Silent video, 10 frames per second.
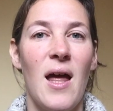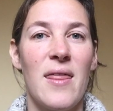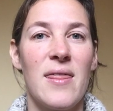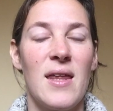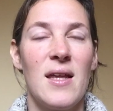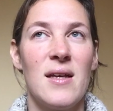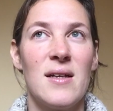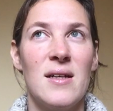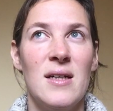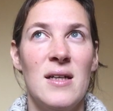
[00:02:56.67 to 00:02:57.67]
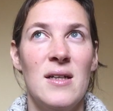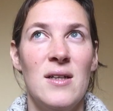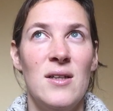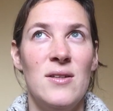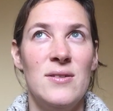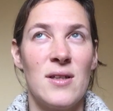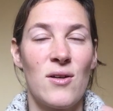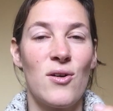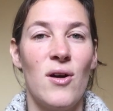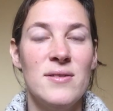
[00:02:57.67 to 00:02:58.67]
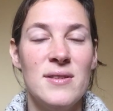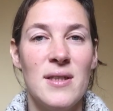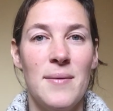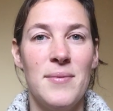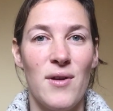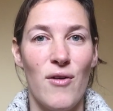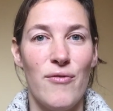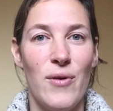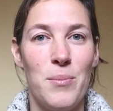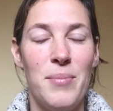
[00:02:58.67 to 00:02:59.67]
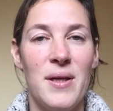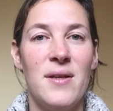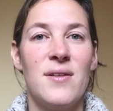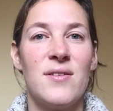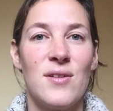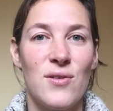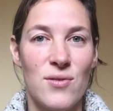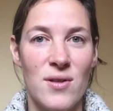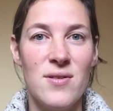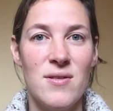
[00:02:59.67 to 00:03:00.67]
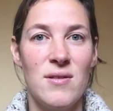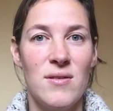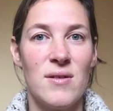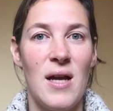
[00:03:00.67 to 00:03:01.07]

I think the concept of abundance and trust in your